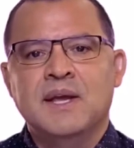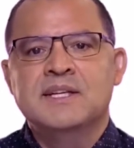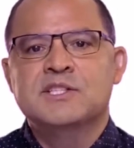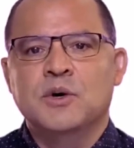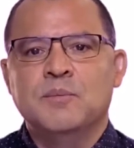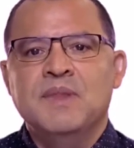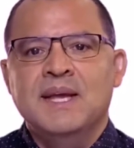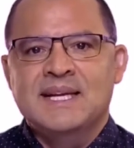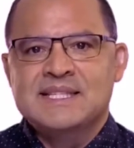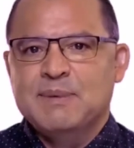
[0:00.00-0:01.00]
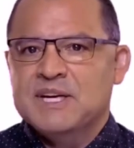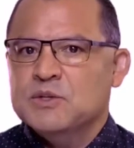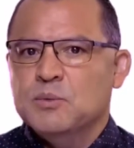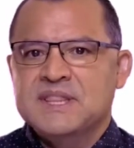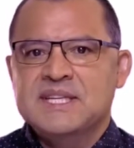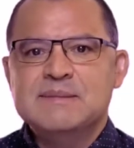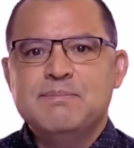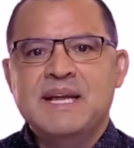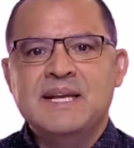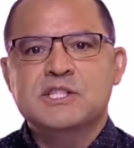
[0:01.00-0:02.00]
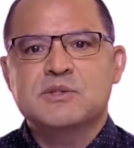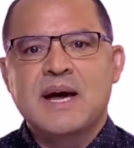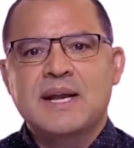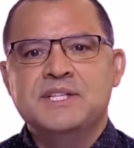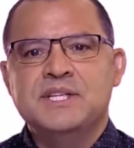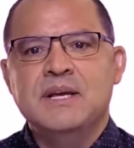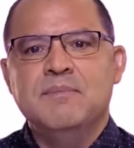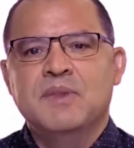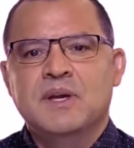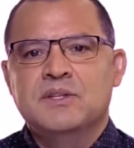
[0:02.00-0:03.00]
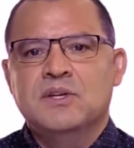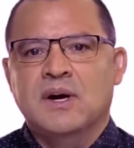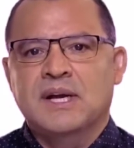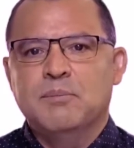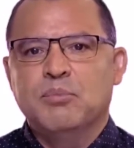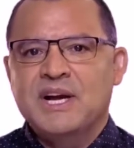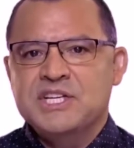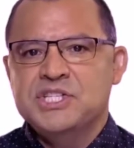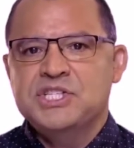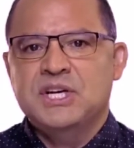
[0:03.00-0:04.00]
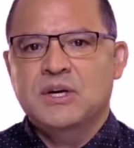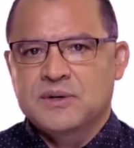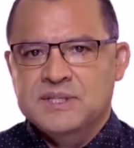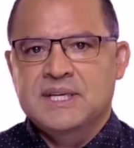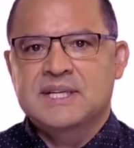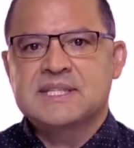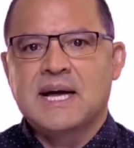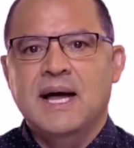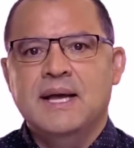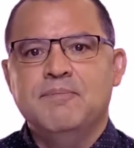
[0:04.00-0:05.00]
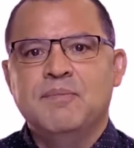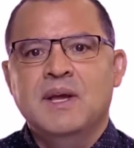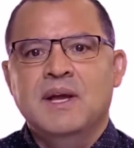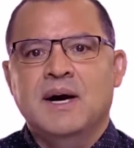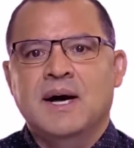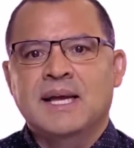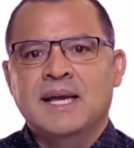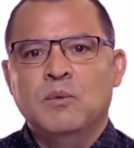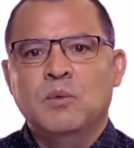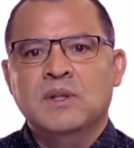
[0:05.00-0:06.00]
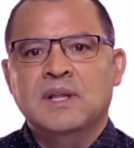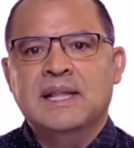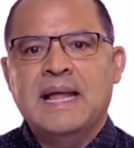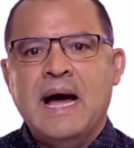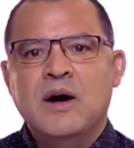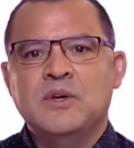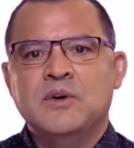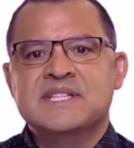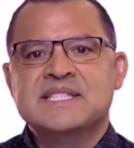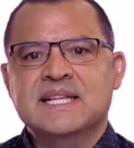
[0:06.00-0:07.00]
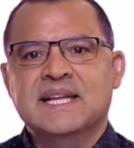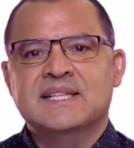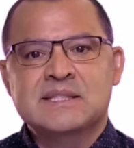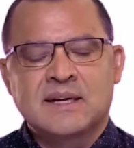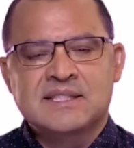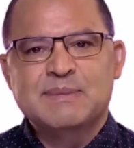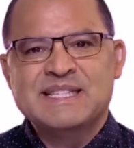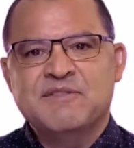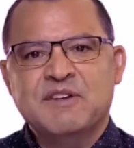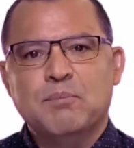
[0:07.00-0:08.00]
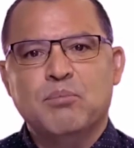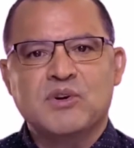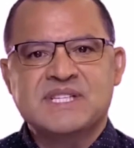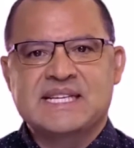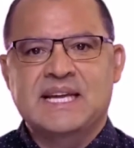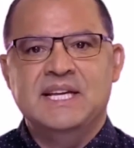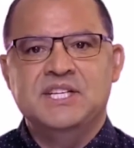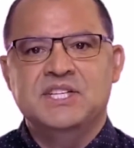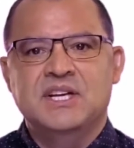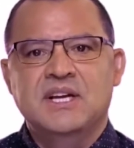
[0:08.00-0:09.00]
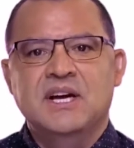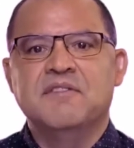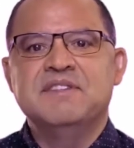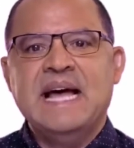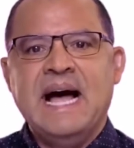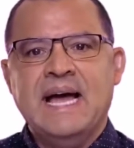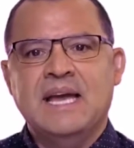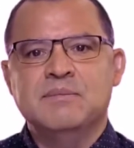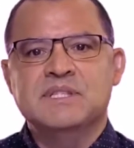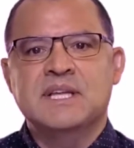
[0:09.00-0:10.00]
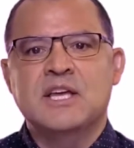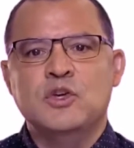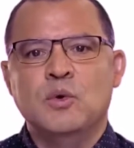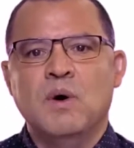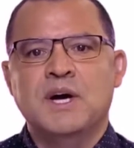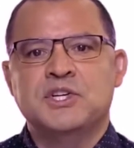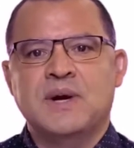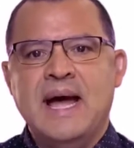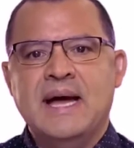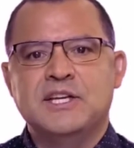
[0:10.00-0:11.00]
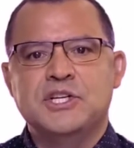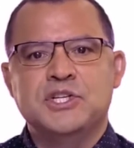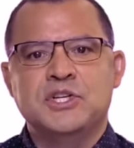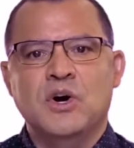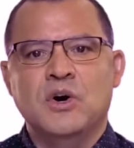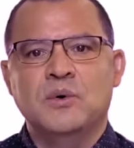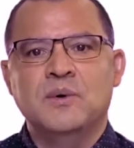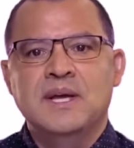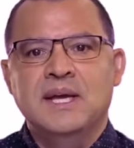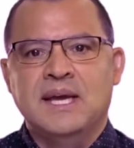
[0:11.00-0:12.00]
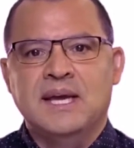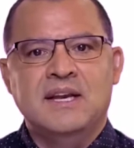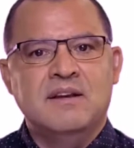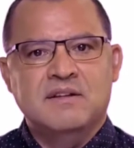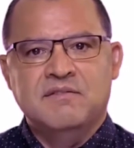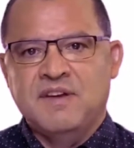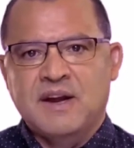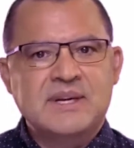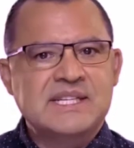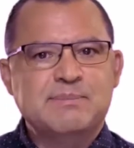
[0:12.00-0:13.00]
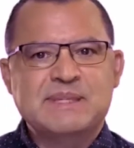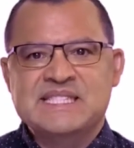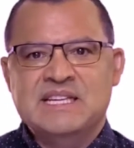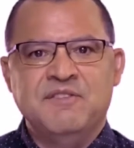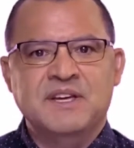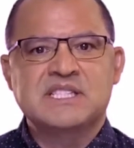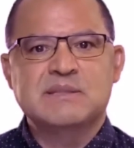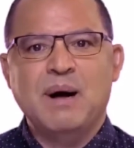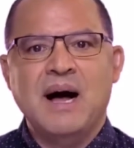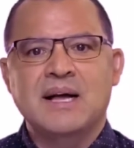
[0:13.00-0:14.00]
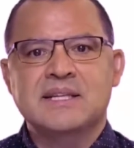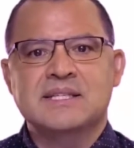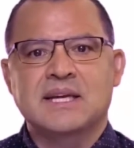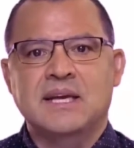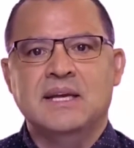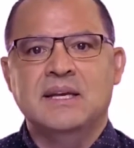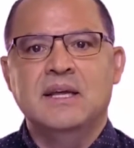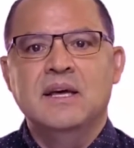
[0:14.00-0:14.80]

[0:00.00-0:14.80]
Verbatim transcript: So especially with this bidding strategy, Target Impression Share or T S I, uh, it will allow you to select a specific percentage of times that you want your ad to show in very specific spots in